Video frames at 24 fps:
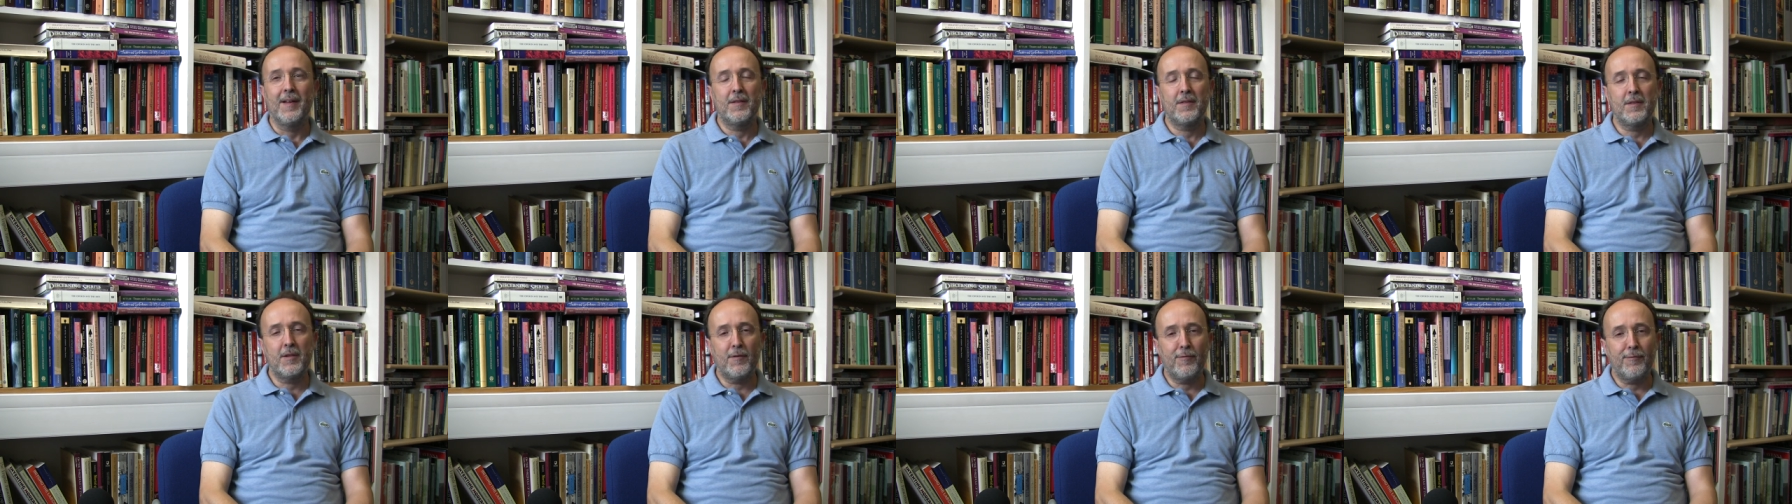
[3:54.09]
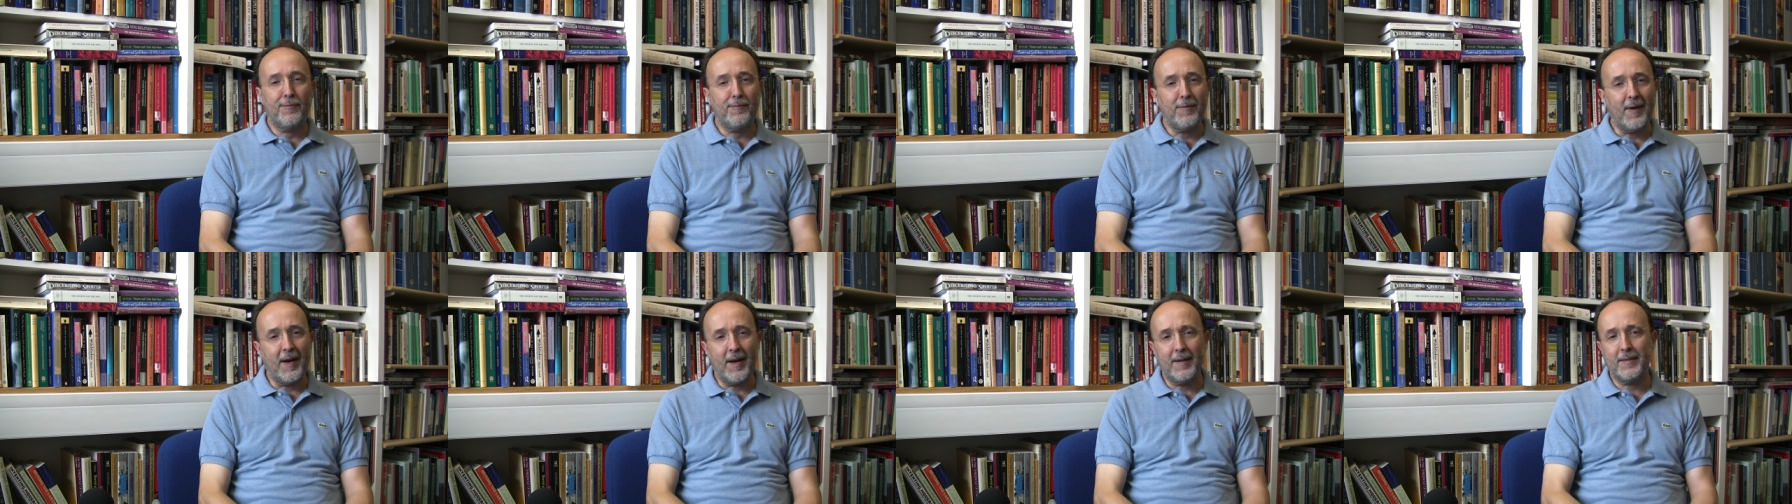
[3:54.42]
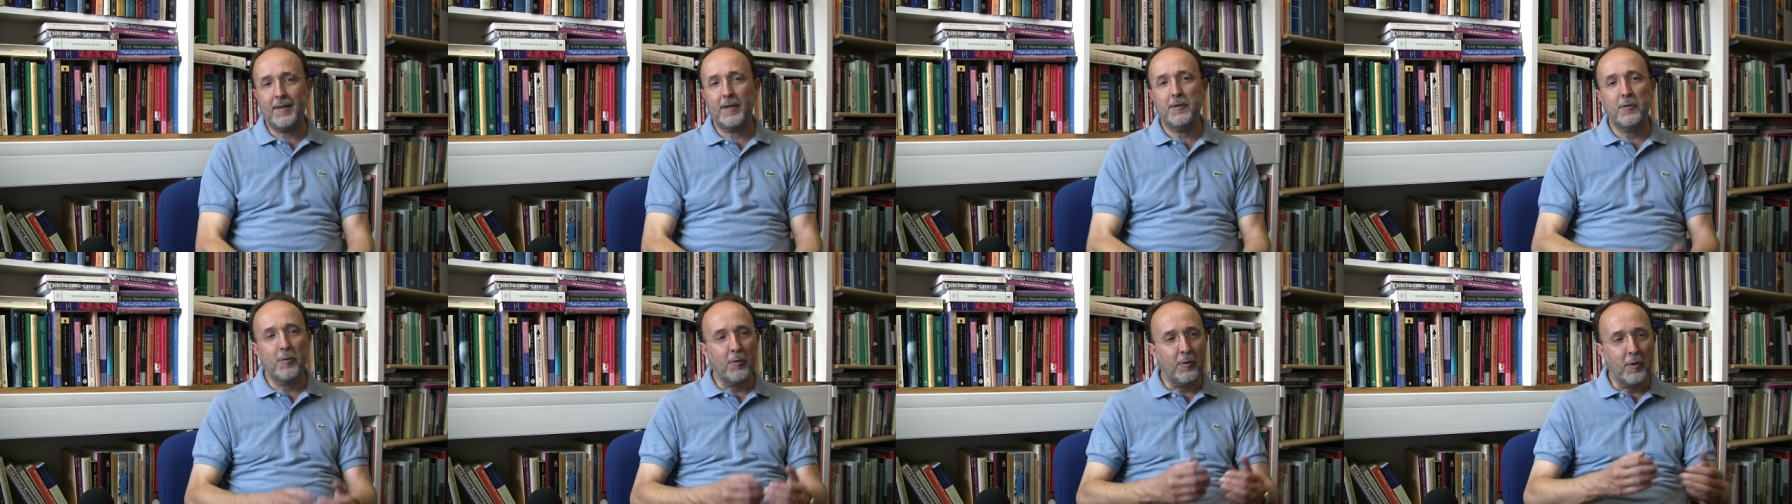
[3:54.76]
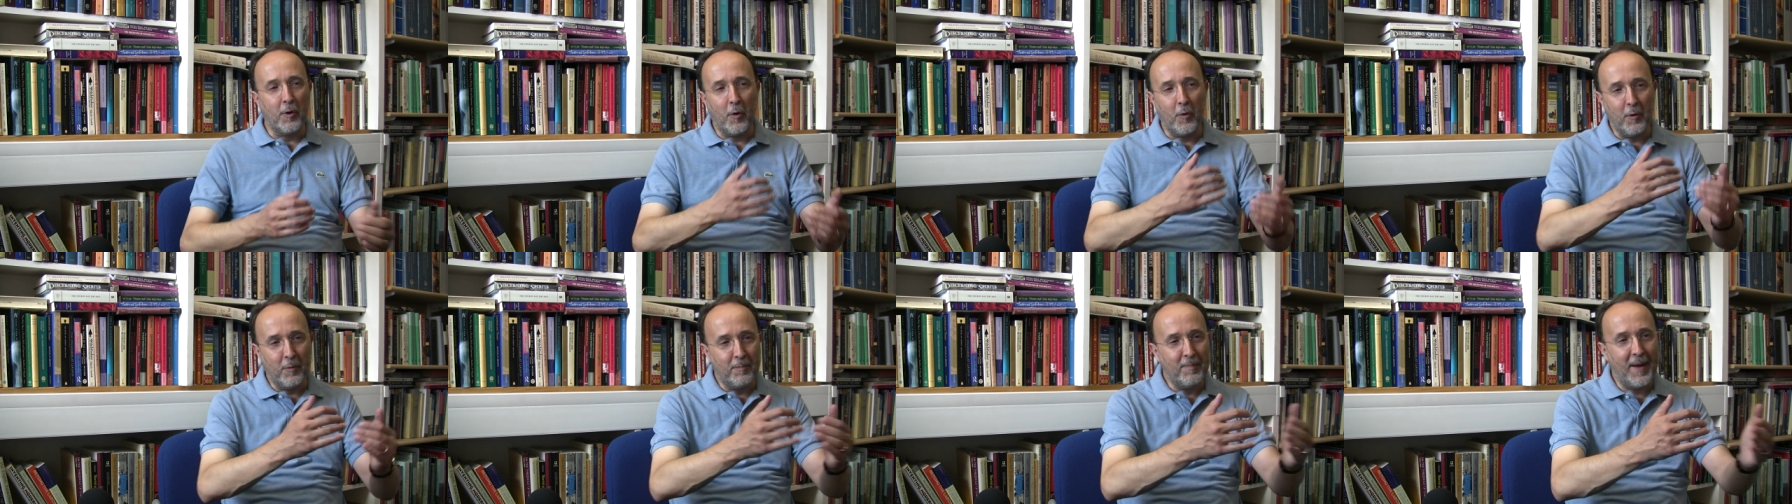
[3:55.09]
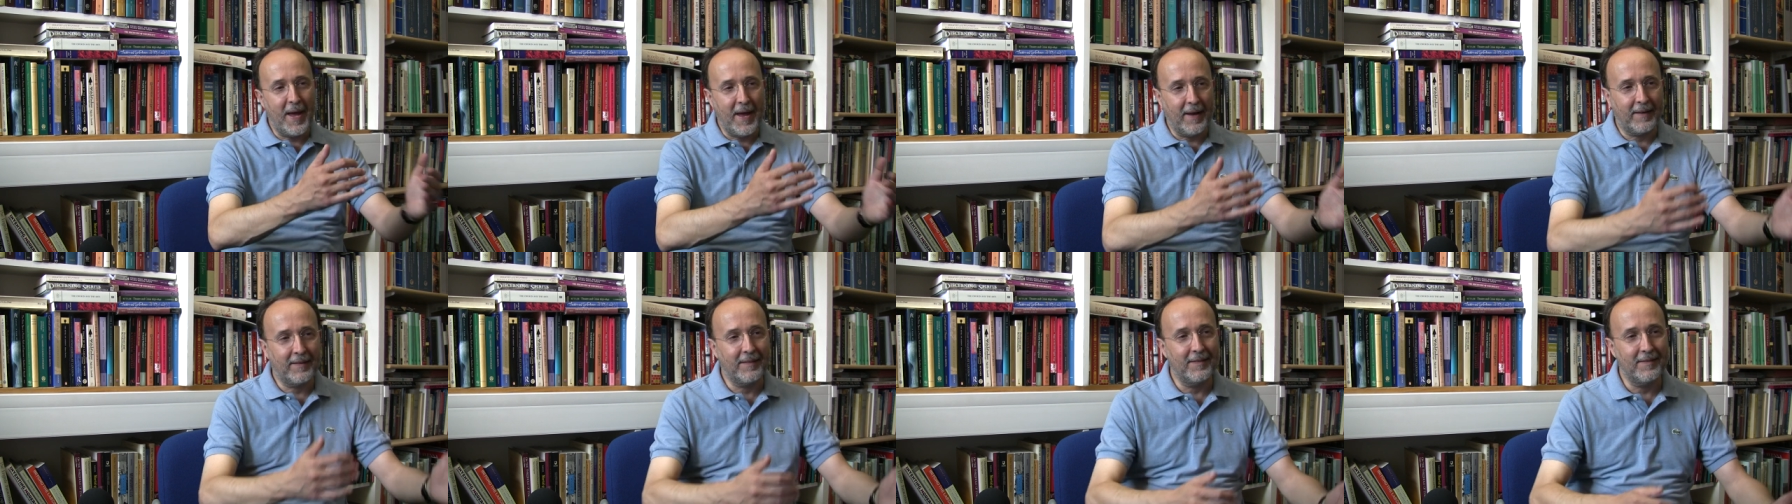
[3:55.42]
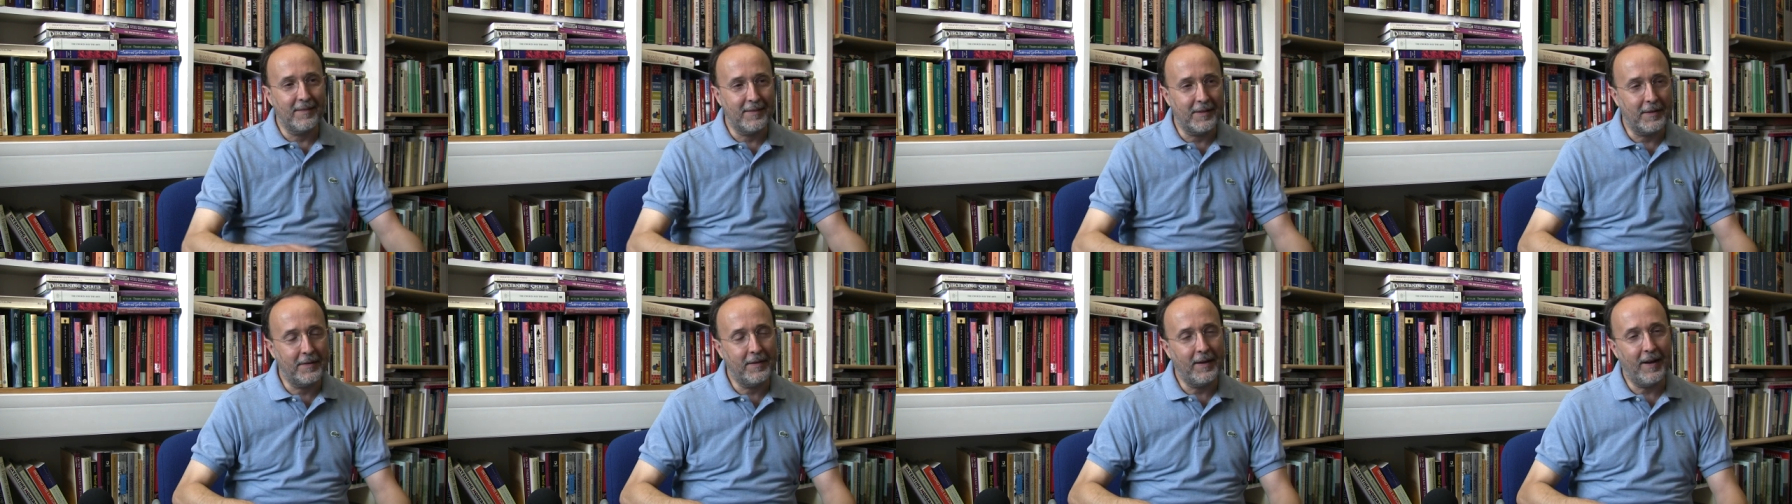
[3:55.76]
The farther you go back in
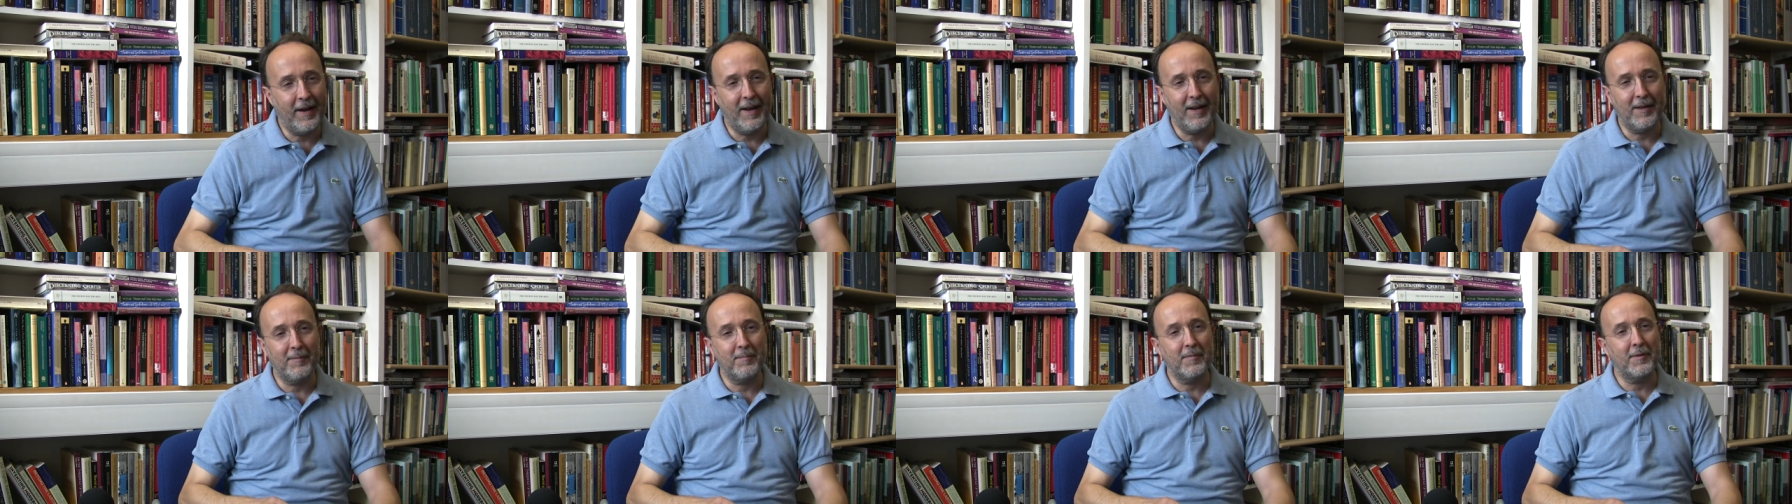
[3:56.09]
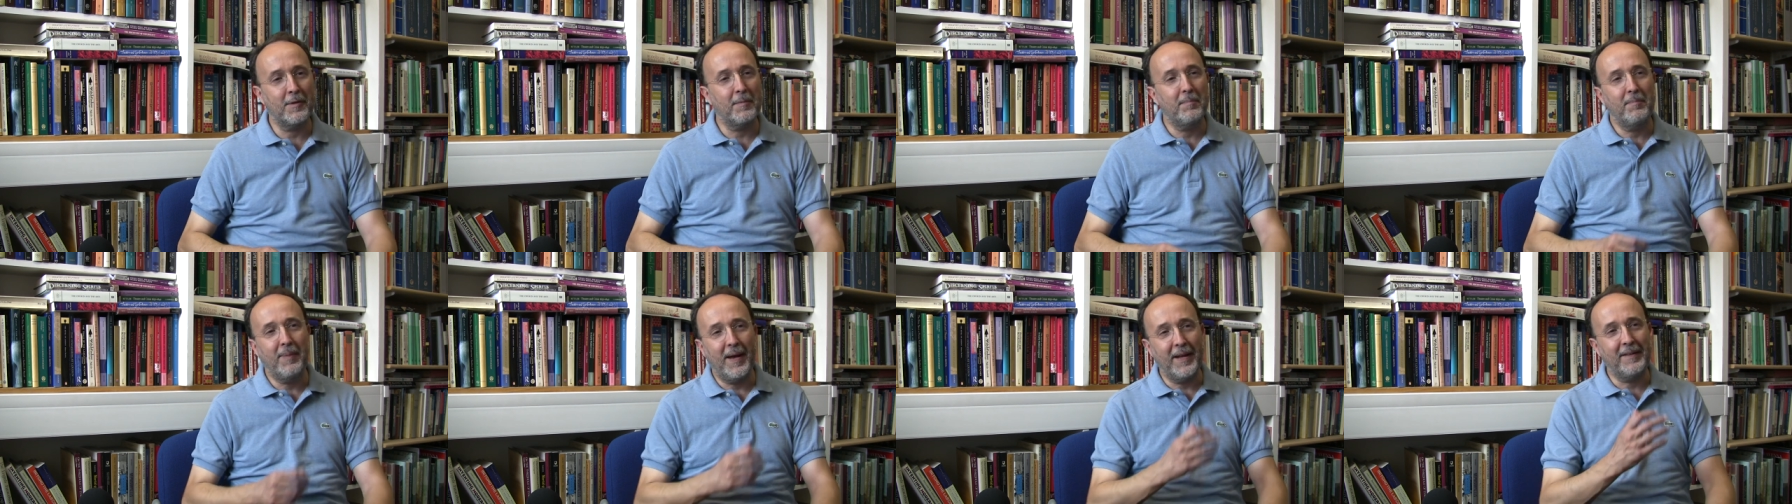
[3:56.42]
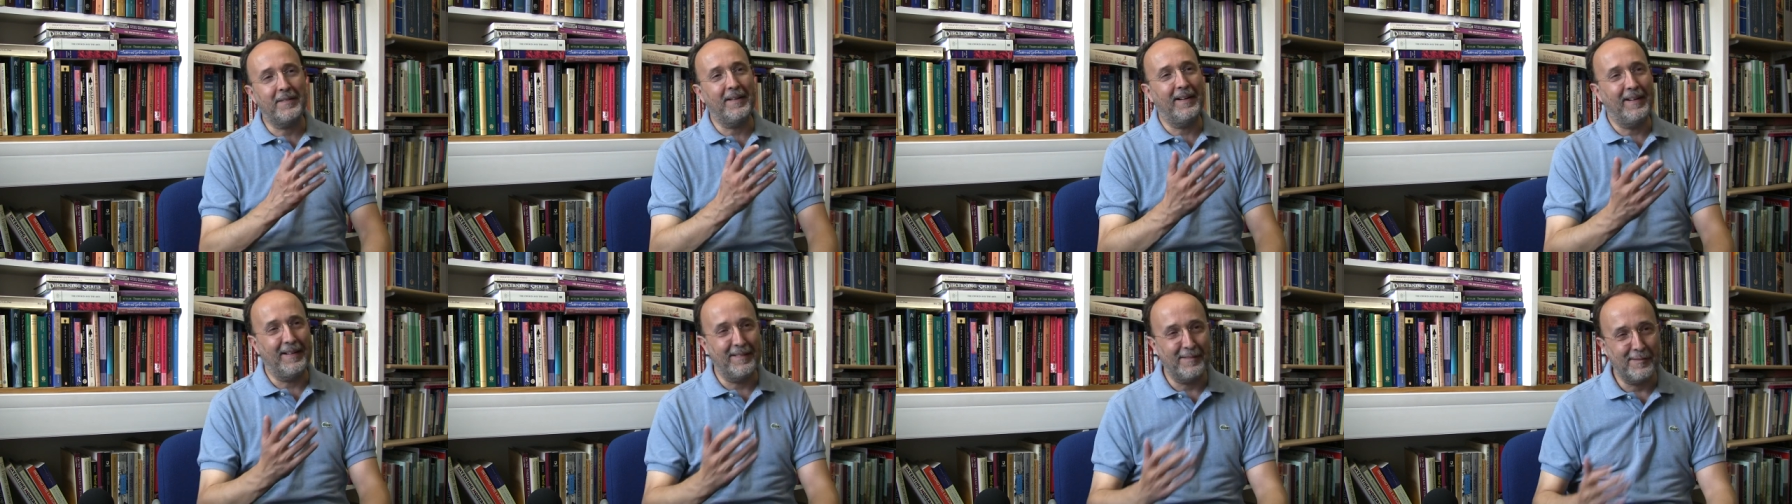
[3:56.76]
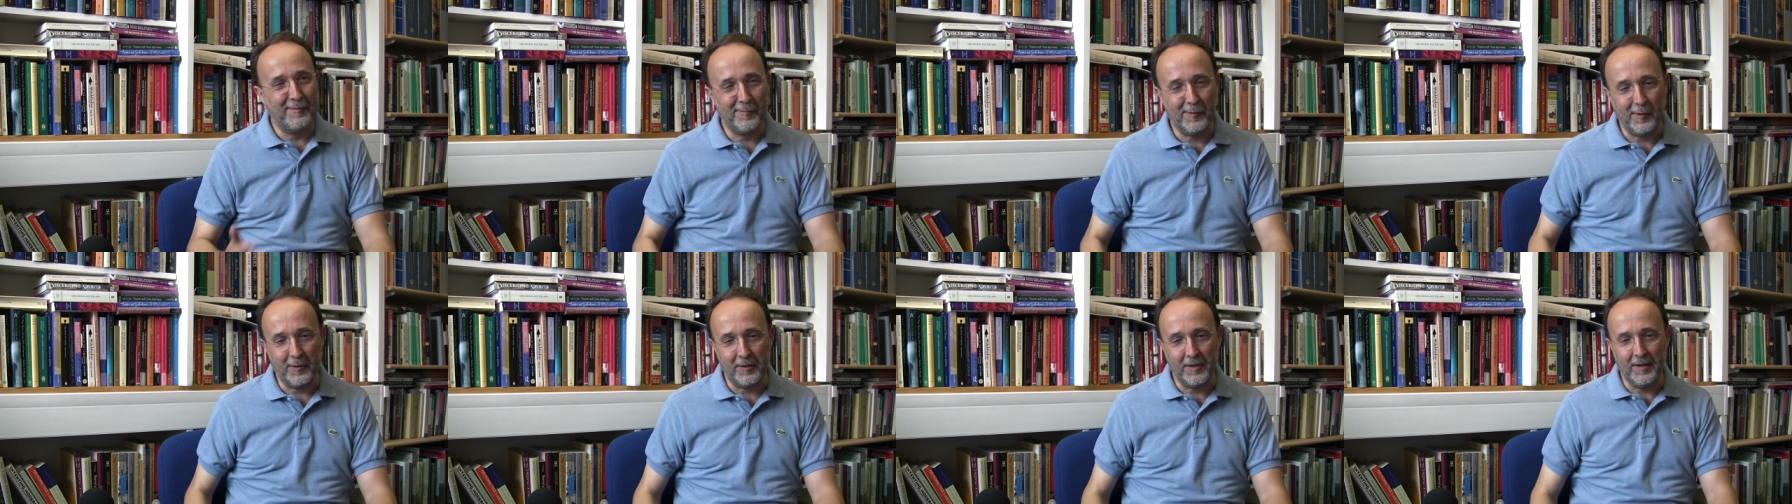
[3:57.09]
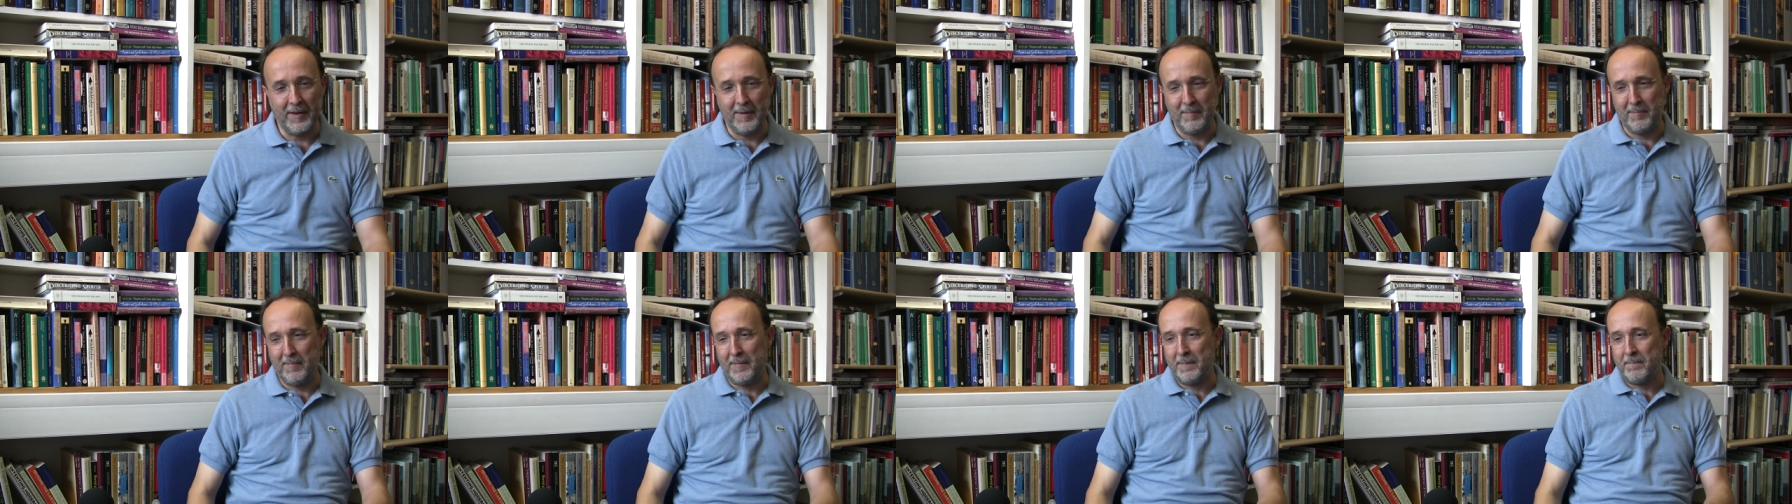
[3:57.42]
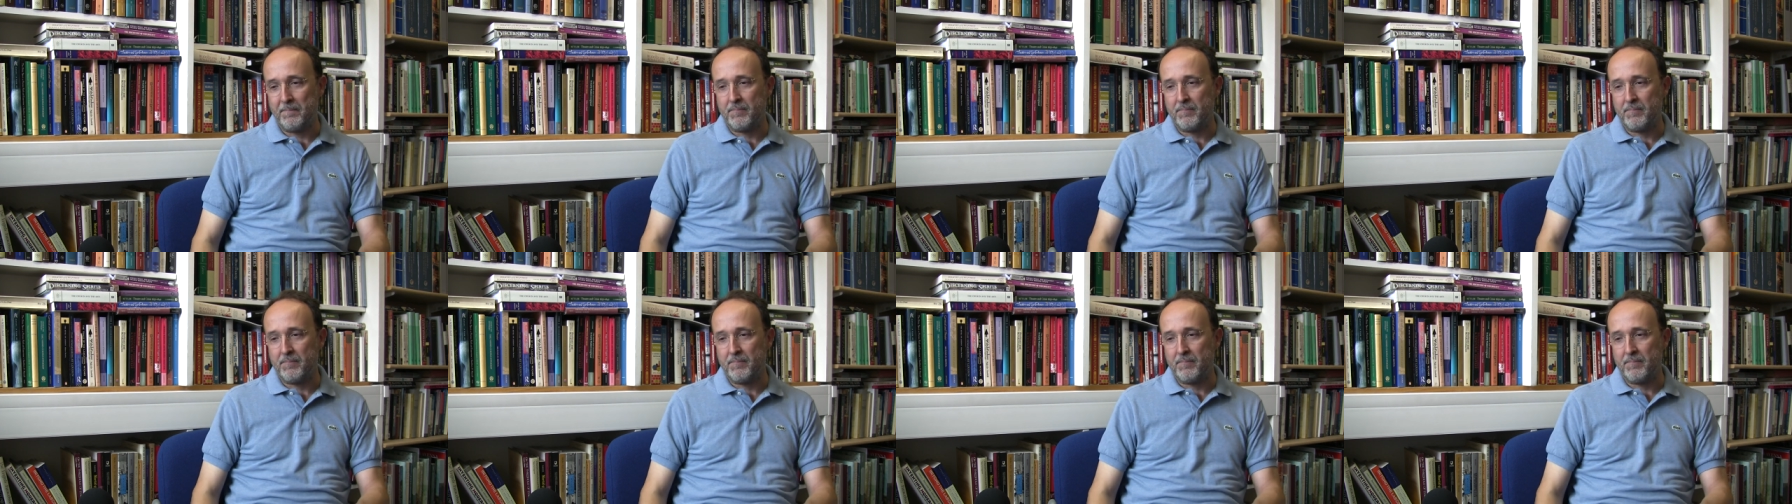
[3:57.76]
the time, the better for him.